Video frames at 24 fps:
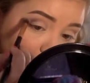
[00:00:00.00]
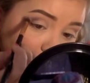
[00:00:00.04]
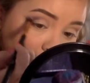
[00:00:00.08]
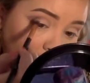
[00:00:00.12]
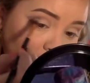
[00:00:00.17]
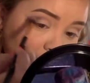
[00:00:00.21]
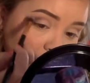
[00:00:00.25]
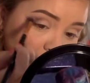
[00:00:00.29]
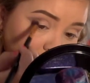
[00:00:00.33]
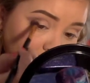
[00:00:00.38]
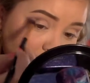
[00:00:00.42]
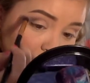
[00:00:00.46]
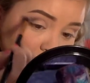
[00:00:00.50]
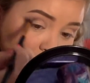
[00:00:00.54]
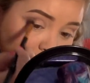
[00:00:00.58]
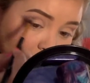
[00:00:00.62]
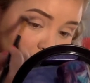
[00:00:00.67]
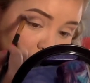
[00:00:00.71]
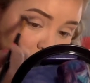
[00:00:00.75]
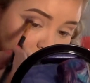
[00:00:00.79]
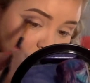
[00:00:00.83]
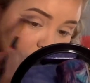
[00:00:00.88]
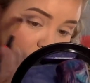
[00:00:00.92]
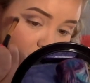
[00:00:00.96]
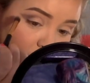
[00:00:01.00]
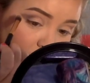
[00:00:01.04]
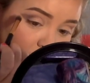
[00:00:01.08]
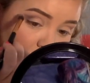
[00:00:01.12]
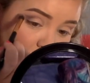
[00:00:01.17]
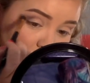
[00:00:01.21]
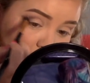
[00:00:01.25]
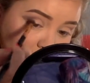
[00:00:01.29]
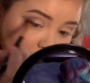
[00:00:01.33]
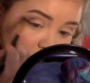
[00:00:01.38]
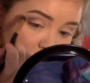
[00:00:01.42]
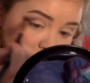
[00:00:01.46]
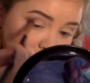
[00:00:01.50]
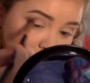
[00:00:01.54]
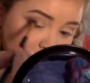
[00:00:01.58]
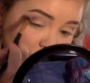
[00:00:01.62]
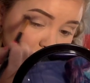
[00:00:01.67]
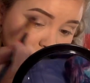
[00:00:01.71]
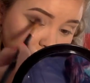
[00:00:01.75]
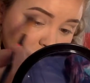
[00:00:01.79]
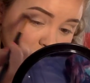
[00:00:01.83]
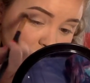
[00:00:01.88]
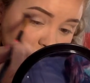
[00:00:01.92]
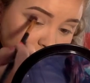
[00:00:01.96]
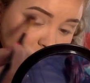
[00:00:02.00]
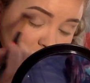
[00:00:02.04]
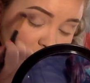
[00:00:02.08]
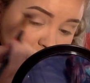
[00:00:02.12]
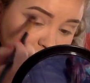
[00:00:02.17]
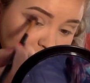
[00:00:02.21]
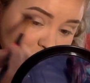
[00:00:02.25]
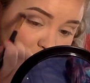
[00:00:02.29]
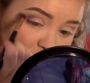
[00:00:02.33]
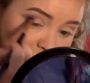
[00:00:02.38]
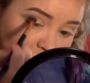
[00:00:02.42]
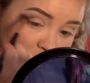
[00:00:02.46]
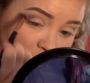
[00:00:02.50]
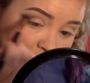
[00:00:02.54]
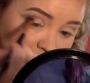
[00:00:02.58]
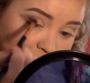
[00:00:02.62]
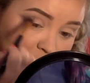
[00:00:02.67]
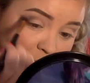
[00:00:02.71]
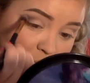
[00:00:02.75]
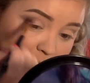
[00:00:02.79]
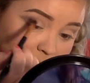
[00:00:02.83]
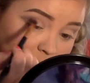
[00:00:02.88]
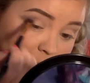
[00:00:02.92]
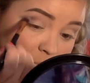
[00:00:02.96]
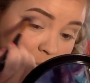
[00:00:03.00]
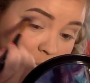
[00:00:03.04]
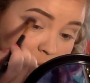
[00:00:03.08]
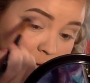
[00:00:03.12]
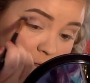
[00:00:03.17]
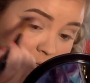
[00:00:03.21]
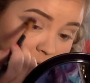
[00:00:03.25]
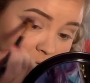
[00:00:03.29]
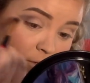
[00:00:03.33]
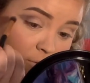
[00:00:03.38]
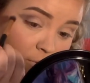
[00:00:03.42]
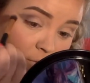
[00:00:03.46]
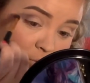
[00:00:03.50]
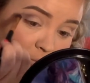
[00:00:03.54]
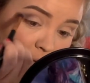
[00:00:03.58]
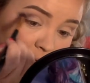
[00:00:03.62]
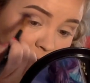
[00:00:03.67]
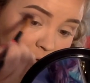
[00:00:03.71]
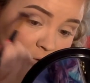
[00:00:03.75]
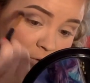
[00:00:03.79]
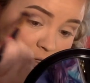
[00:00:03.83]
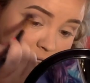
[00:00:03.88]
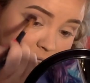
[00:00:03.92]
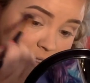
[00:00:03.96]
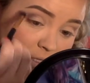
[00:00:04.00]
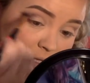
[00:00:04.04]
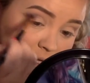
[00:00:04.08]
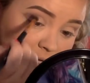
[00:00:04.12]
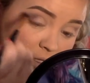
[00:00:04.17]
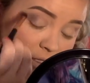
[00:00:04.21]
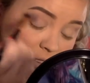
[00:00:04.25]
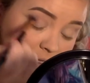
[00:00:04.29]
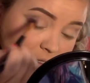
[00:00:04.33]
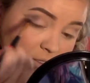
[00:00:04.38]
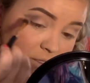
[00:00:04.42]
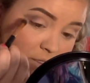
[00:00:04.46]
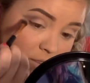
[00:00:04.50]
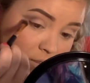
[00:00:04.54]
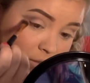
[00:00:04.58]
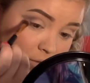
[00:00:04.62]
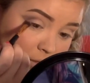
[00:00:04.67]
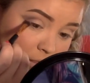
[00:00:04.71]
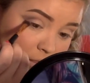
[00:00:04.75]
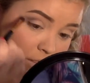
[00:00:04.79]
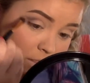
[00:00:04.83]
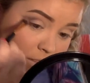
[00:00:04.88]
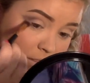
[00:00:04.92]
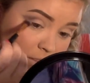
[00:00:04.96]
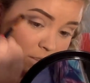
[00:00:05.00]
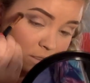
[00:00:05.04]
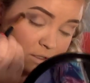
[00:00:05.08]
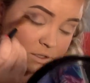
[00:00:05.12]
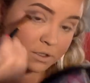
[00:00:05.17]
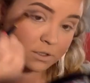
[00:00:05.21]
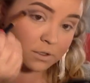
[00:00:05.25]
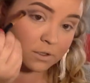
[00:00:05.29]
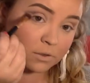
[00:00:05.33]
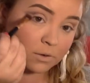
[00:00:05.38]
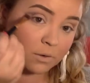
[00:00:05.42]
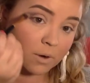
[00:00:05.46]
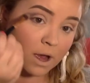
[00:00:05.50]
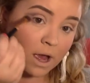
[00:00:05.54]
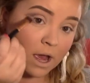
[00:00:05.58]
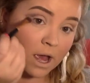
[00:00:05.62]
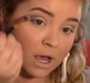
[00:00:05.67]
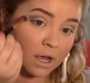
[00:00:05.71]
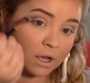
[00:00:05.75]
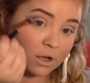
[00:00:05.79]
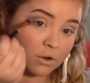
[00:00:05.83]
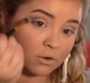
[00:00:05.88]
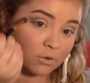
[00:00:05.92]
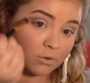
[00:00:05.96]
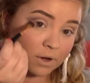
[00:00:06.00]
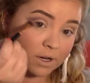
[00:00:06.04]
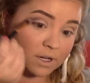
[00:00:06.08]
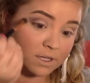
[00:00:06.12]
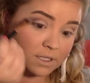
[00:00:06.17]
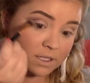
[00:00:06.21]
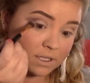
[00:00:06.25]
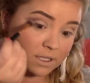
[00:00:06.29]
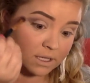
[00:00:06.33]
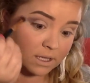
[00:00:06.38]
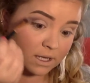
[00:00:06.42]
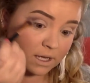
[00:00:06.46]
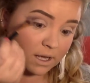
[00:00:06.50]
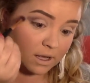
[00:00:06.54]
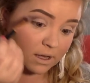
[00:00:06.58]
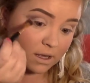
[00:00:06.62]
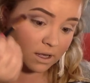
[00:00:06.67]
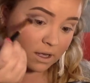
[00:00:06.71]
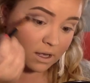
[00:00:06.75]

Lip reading: back down so I could still get that shape, but blend it with my crease colors so it doesn't look too crazy.